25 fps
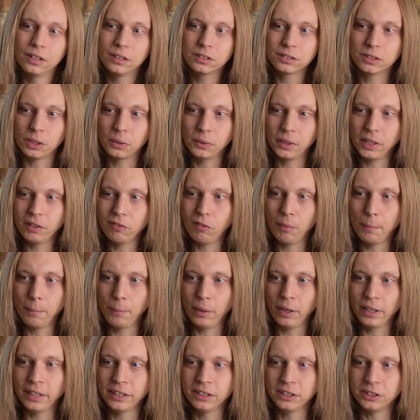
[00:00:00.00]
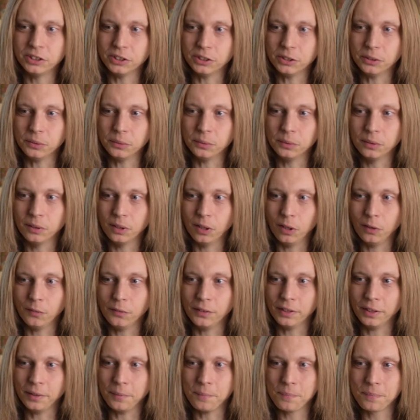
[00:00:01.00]
don't they remind you of
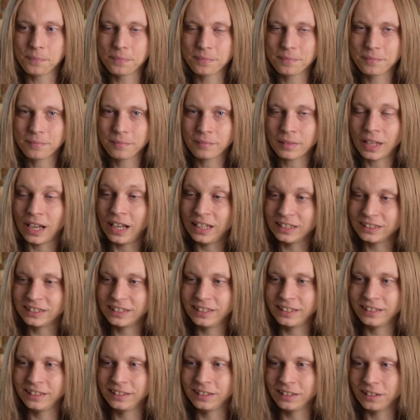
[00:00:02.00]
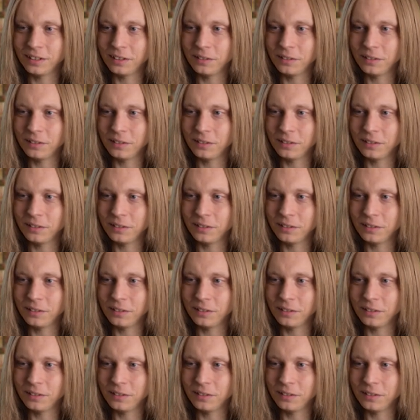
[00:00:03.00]
it? As in,